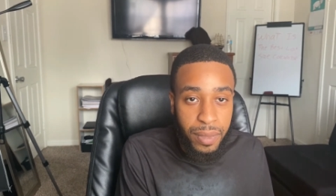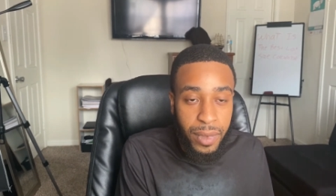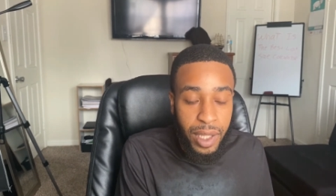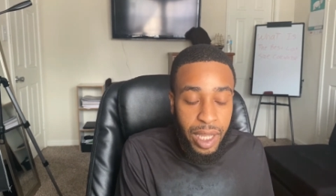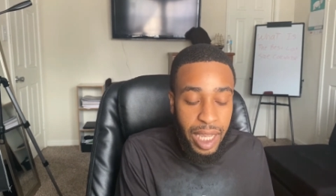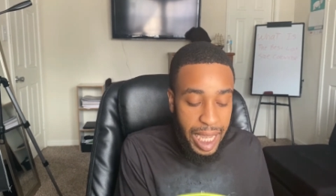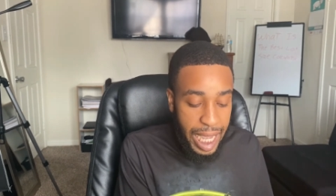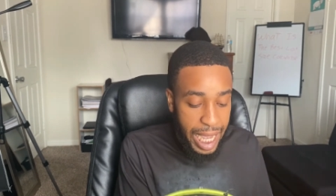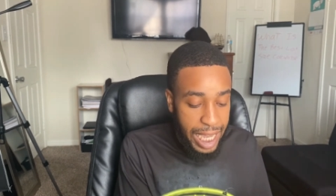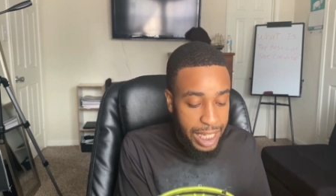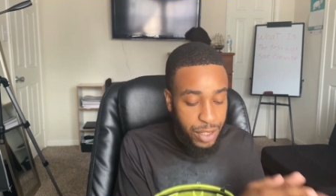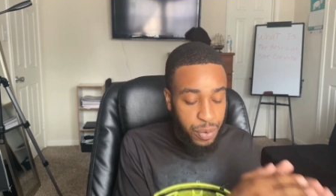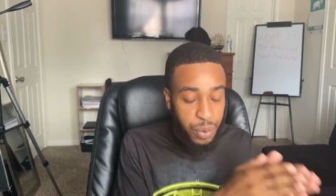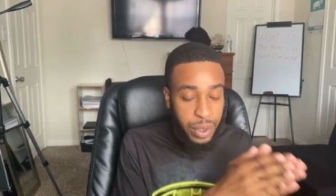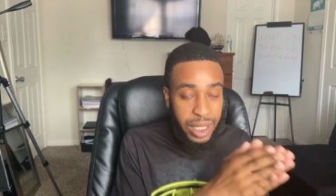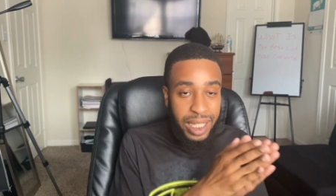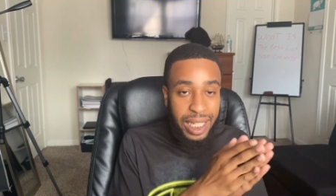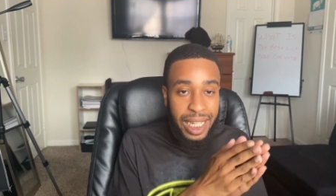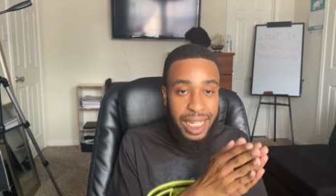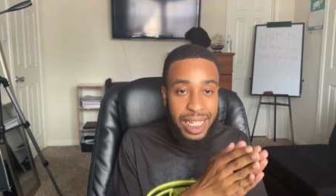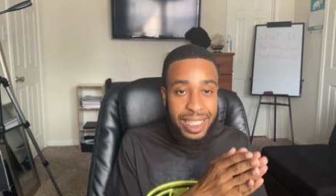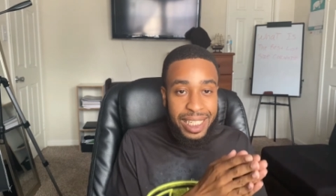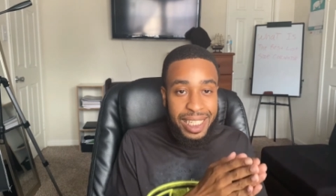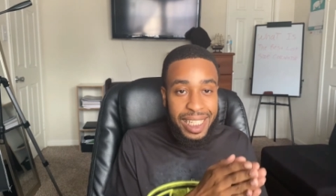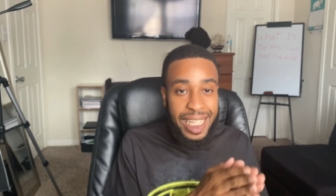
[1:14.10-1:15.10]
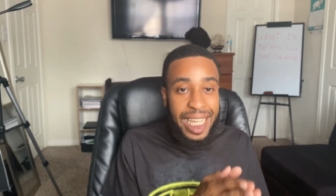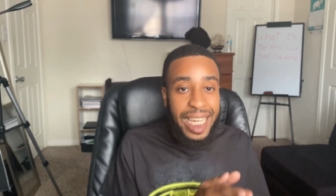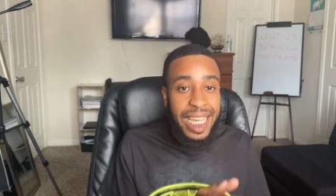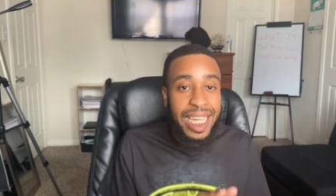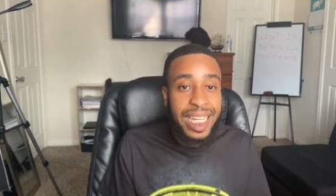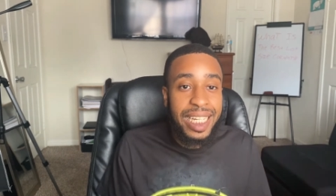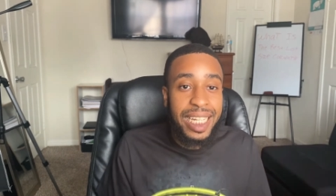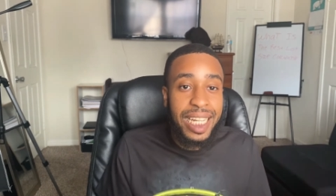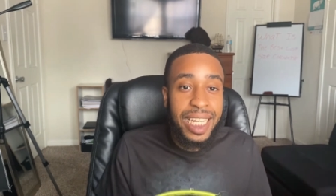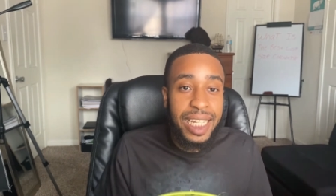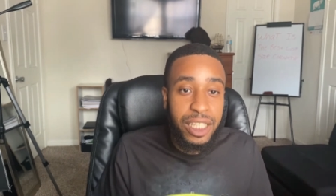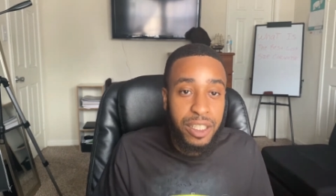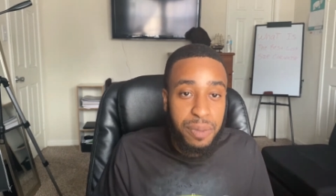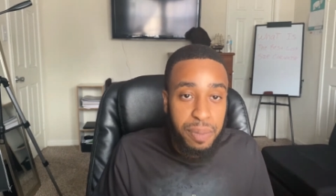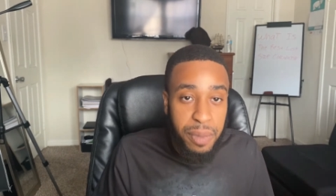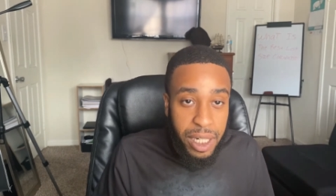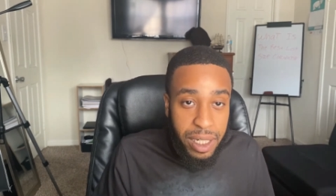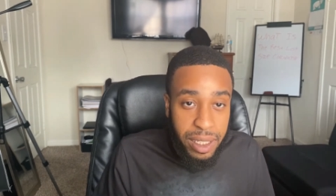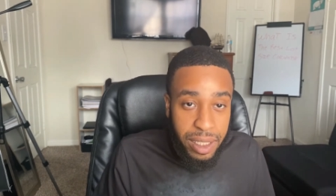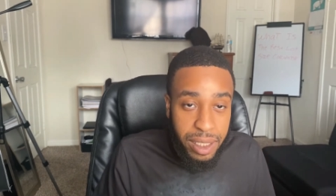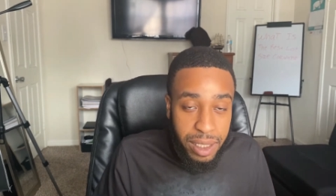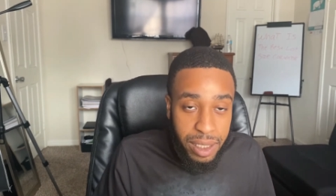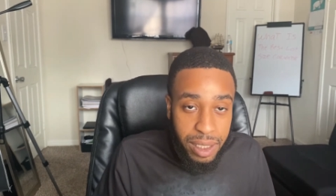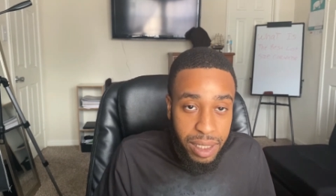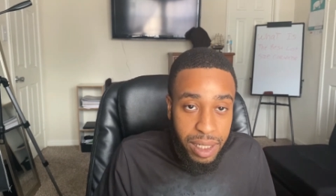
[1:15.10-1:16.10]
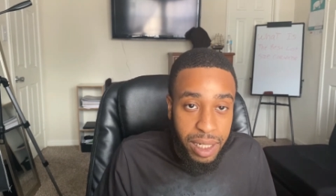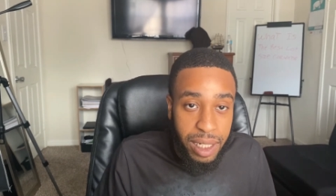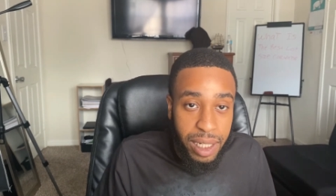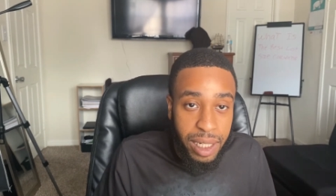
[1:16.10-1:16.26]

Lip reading: as well as the index market,